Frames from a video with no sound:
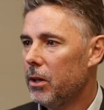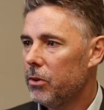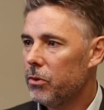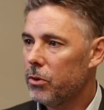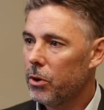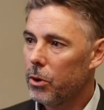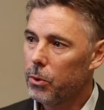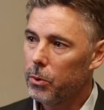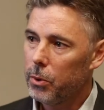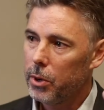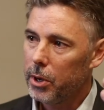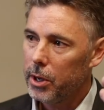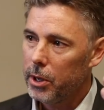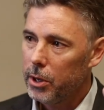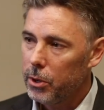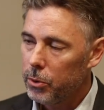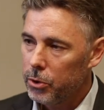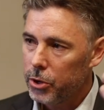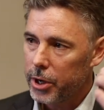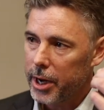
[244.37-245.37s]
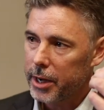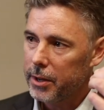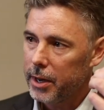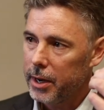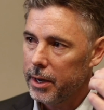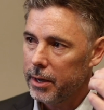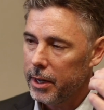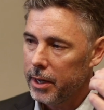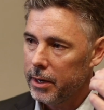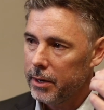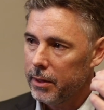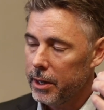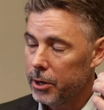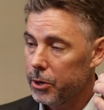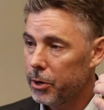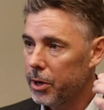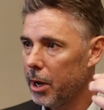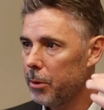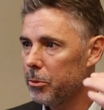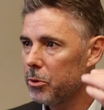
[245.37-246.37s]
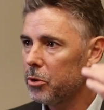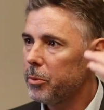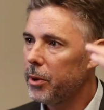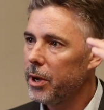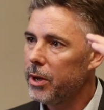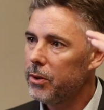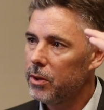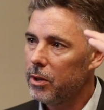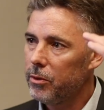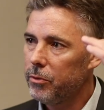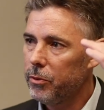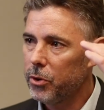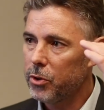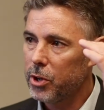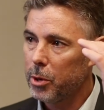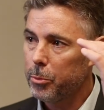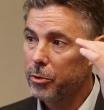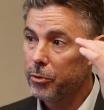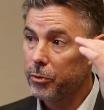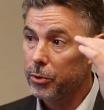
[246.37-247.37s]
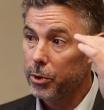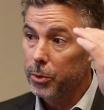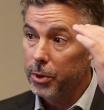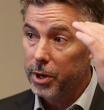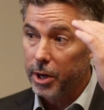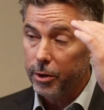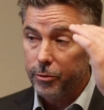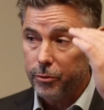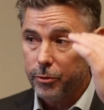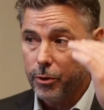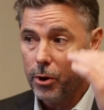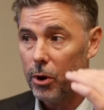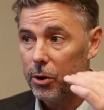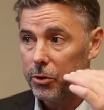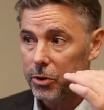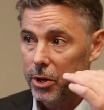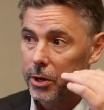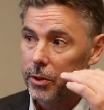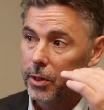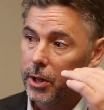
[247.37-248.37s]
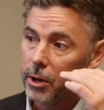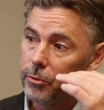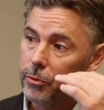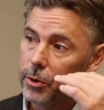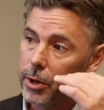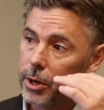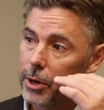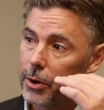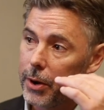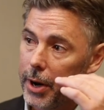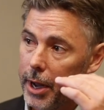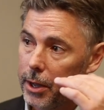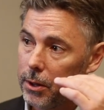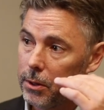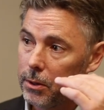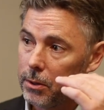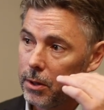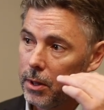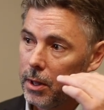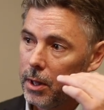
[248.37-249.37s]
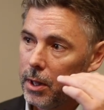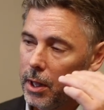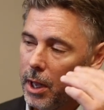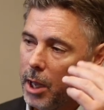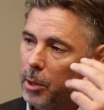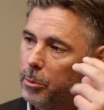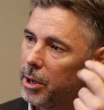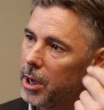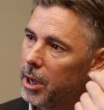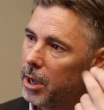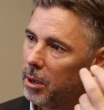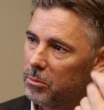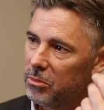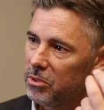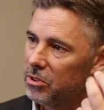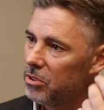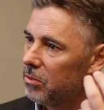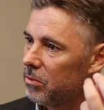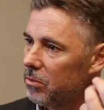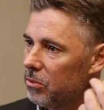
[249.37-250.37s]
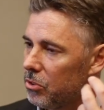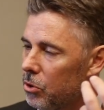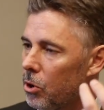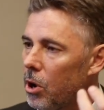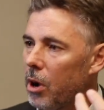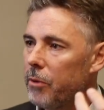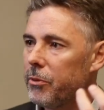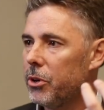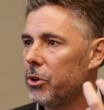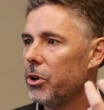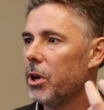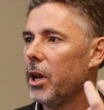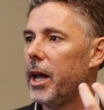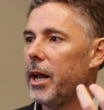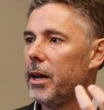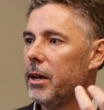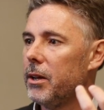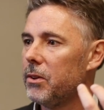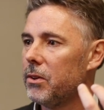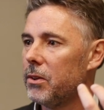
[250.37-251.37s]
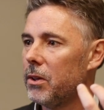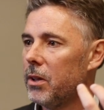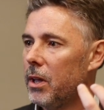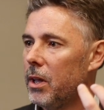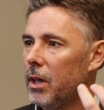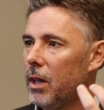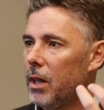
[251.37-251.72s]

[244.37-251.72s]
So you inject it in, into the intracameral space, it fills up with fluid, it falls into the inferior angle and becomes soft and gelatinous.